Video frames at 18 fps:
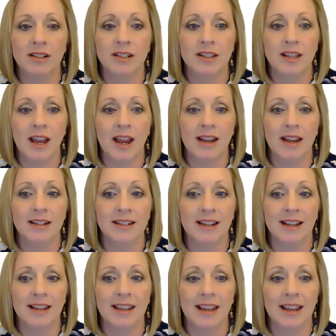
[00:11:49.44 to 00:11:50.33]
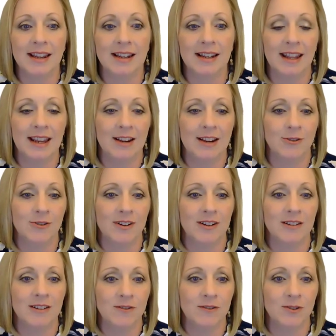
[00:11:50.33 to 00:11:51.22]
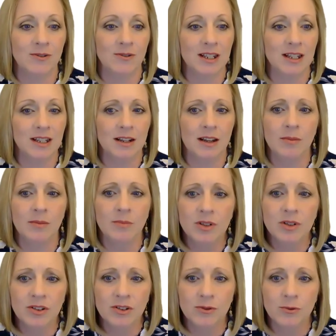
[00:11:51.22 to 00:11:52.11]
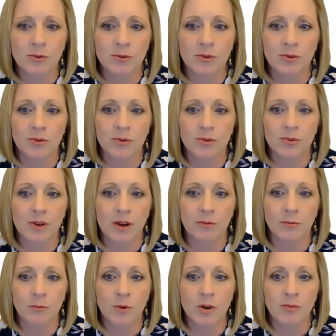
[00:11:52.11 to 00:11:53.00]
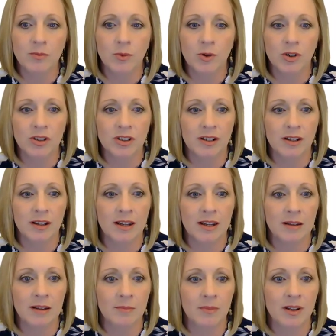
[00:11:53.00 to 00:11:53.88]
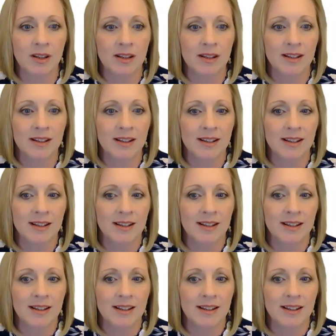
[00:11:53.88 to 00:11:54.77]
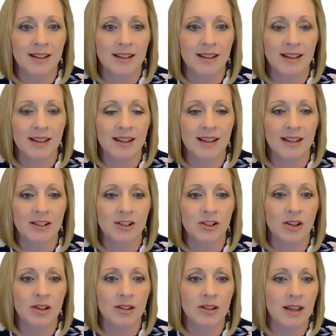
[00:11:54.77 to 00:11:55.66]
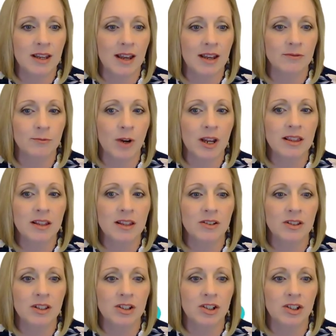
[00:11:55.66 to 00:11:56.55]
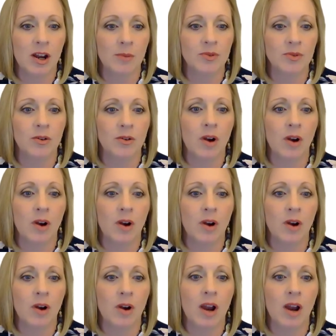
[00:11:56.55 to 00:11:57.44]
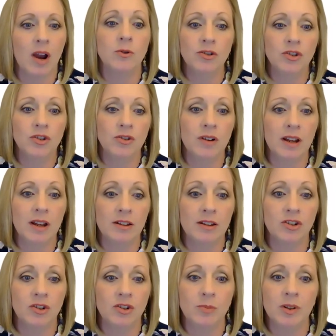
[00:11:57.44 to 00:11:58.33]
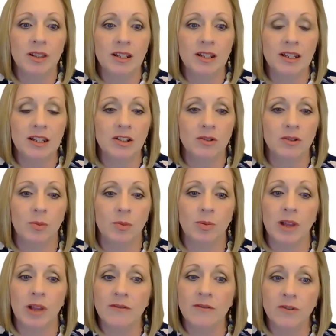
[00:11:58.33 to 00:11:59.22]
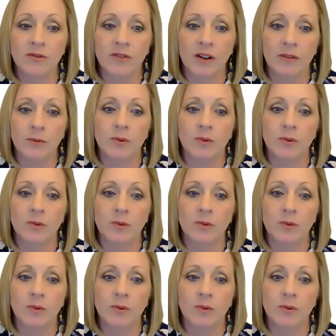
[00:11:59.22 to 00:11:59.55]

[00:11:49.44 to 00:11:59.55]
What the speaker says: into that again later on if you need. I'm going to scroll through that one more time. And yeah, right there at the top. So I will research your eligibility to apply for